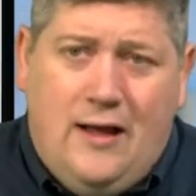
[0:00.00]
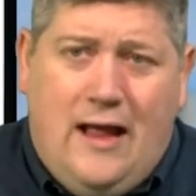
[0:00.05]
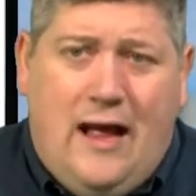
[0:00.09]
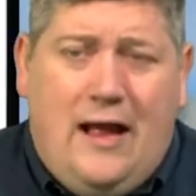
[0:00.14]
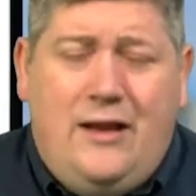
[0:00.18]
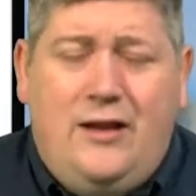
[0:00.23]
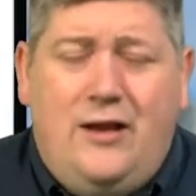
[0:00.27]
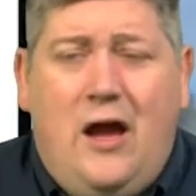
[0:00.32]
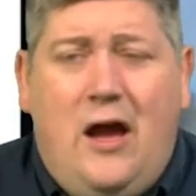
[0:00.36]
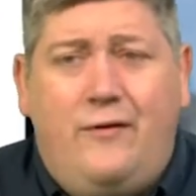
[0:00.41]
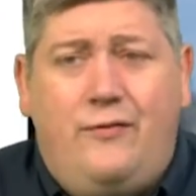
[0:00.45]

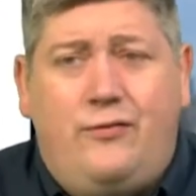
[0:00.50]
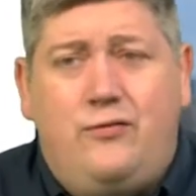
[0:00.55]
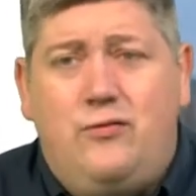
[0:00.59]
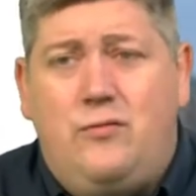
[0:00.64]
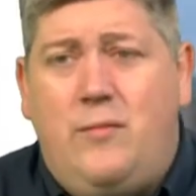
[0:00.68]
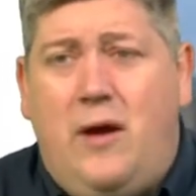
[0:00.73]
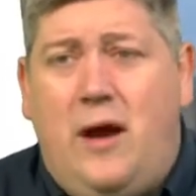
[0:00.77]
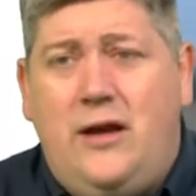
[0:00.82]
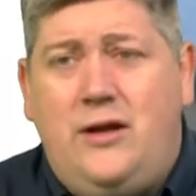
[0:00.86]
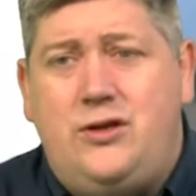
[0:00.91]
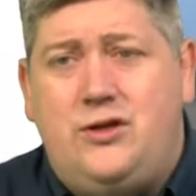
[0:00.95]
And you have to
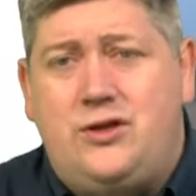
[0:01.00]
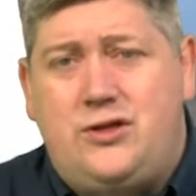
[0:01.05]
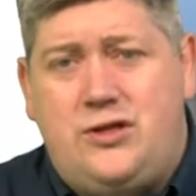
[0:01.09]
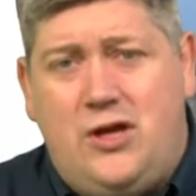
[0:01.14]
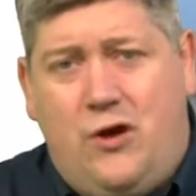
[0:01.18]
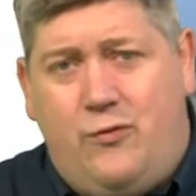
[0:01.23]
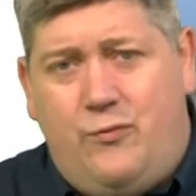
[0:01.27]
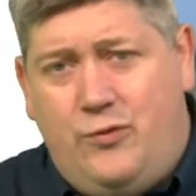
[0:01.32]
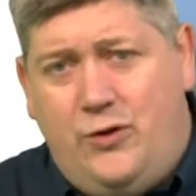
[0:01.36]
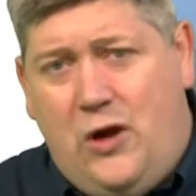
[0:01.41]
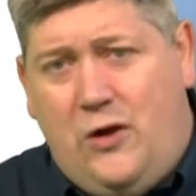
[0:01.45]
remind
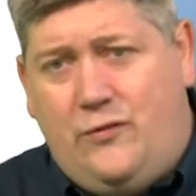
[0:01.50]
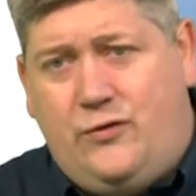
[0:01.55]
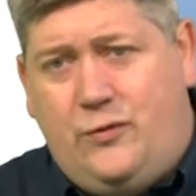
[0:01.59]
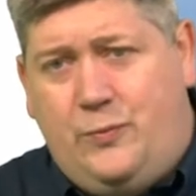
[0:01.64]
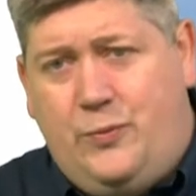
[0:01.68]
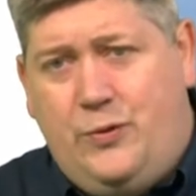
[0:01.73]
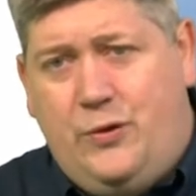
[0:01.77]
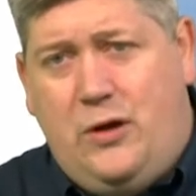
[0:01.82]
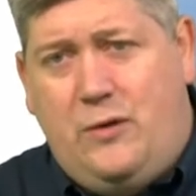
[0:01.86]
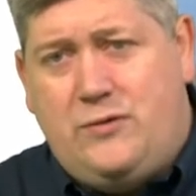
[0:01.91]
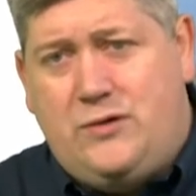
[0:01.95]
yourself, and you have to
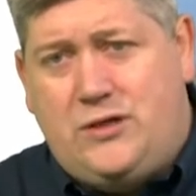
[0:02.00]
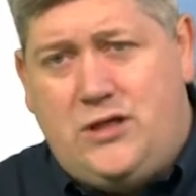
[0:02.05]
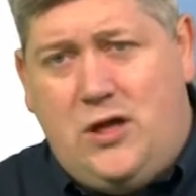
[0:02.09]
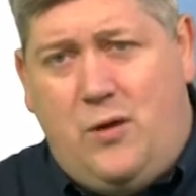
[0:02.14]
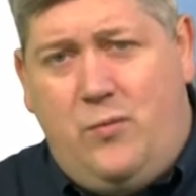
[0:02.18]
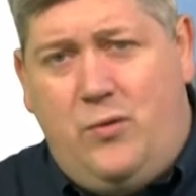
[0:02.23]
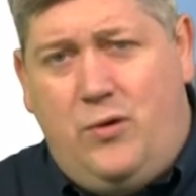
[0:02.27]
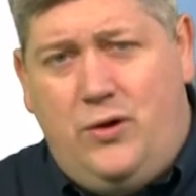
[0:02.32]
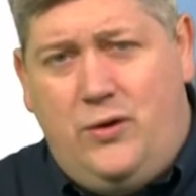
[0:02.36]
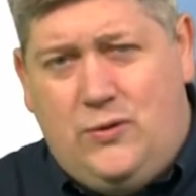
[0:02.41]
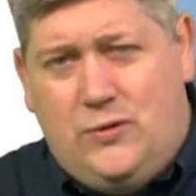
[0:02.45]
put up with
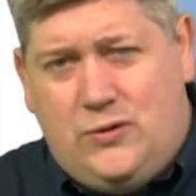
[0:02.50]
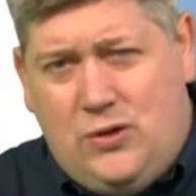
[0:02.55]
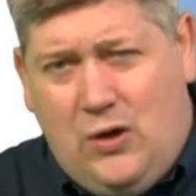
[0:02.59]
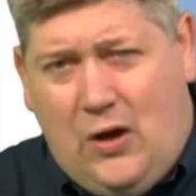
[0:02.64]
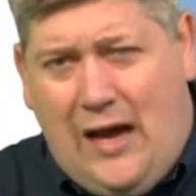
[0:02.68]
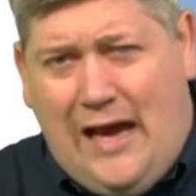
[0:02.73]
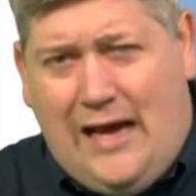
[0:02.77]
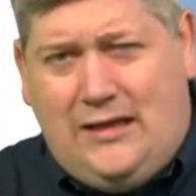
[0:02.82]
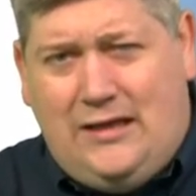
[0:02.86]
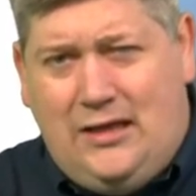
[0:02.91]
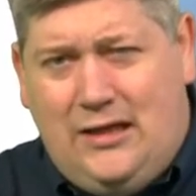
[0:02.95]
someone who's
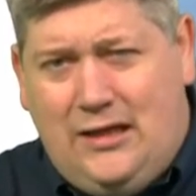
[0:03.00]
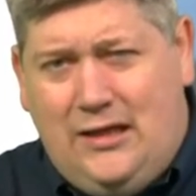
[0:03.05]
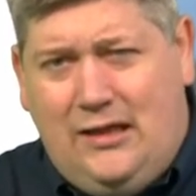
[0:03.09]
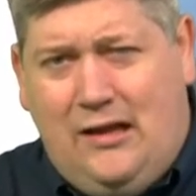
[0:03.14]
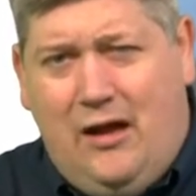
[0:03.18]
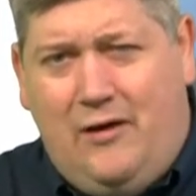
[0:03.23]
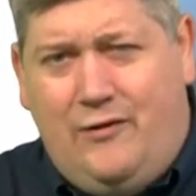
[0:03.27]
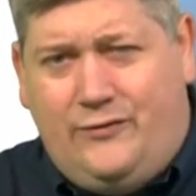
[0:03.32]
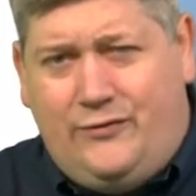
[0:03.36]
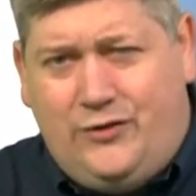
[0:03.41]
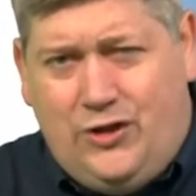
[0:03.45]
not acting in
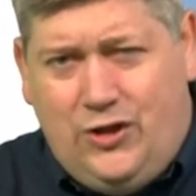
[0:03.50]
love